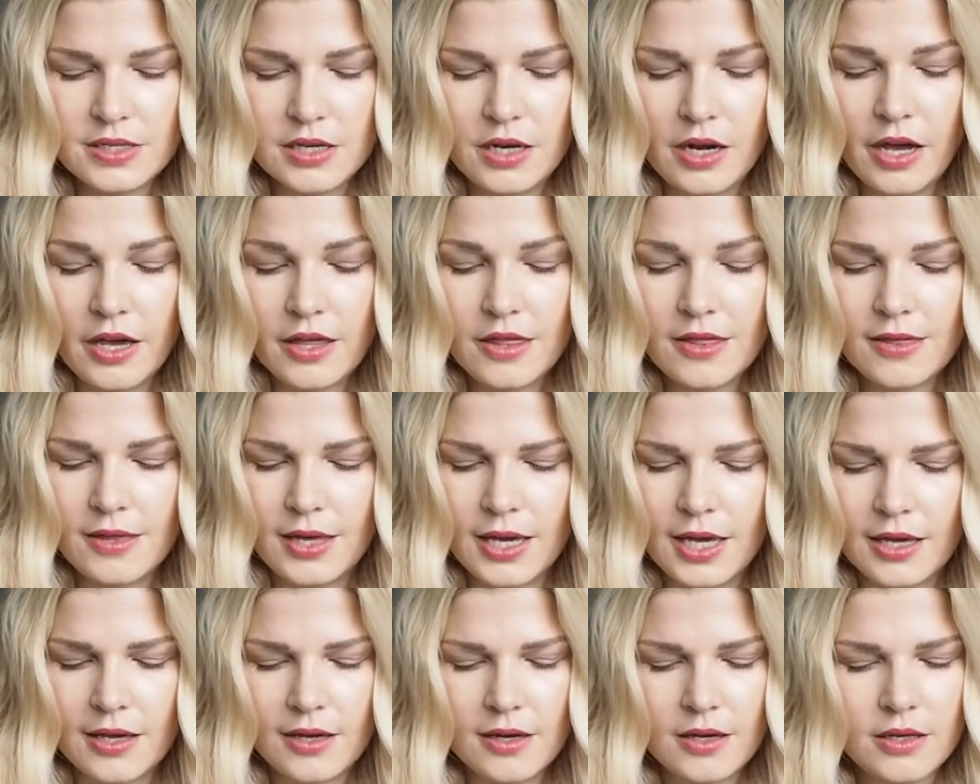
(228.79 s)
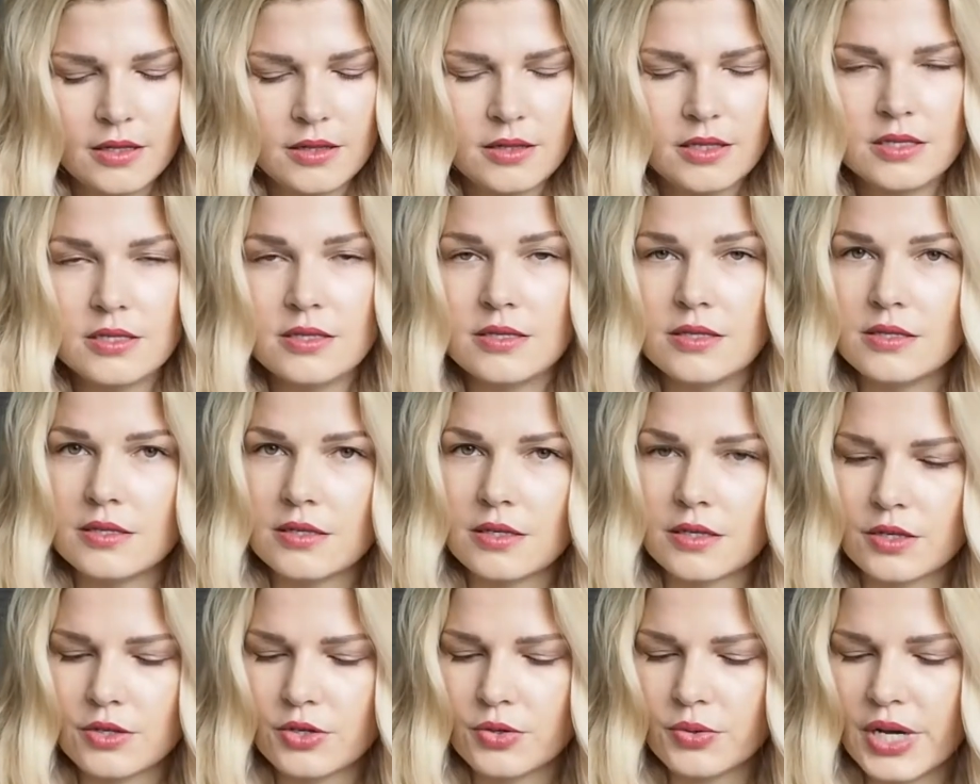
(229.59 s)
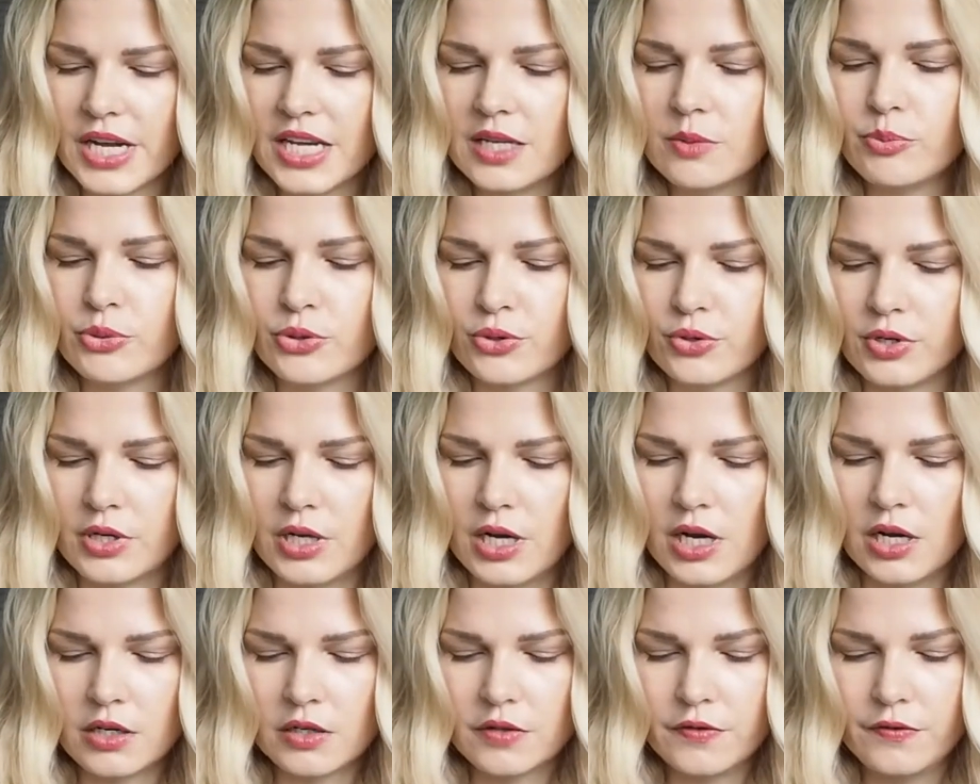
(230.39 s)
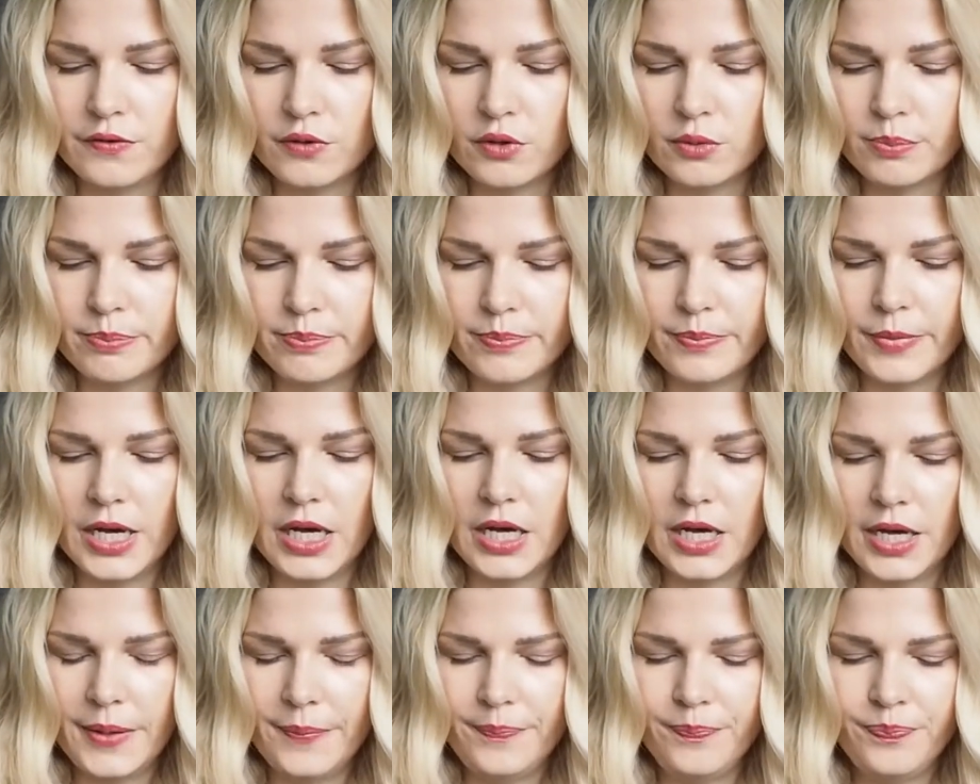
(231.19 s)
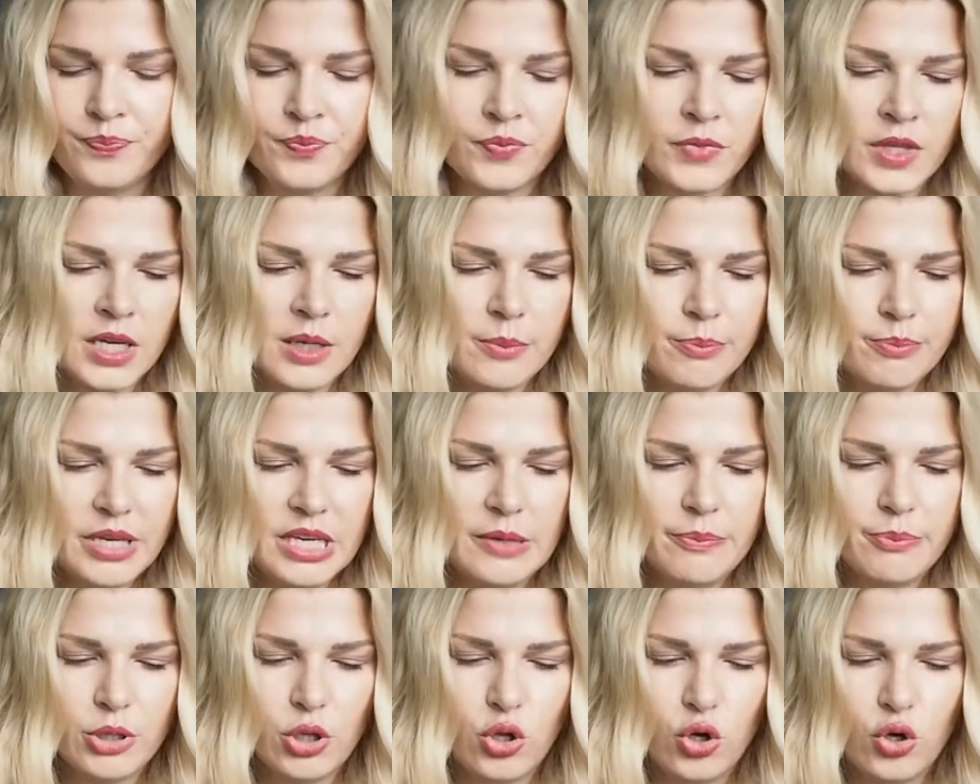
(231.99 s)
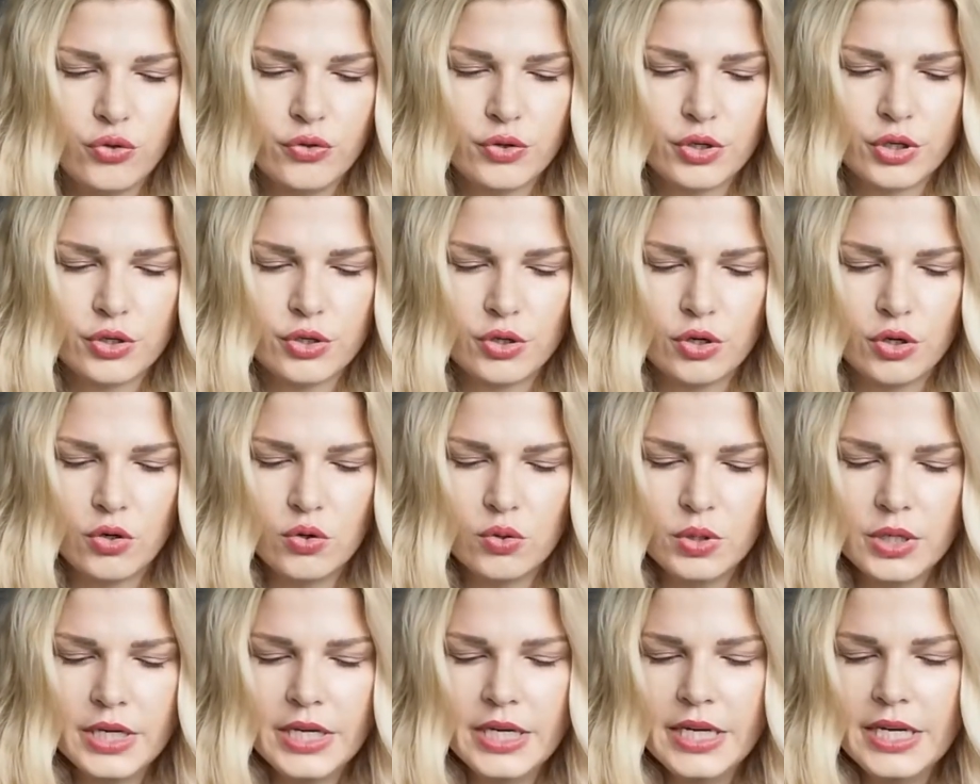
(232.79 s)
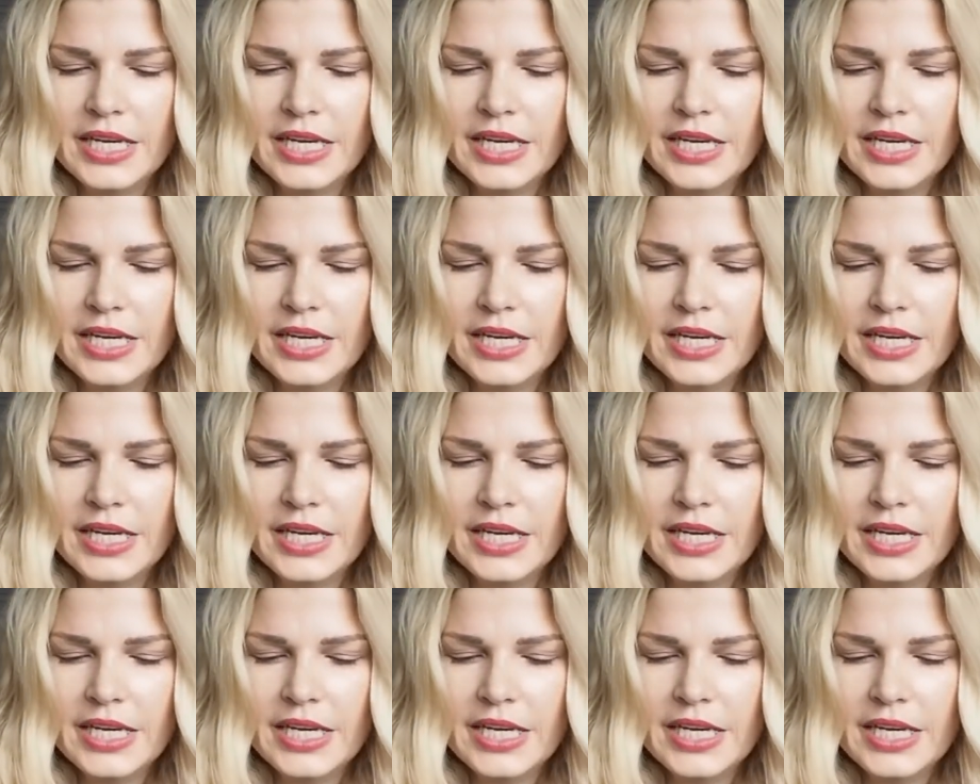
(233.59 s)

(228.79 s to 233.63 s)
and I think this is a great product for people on the go.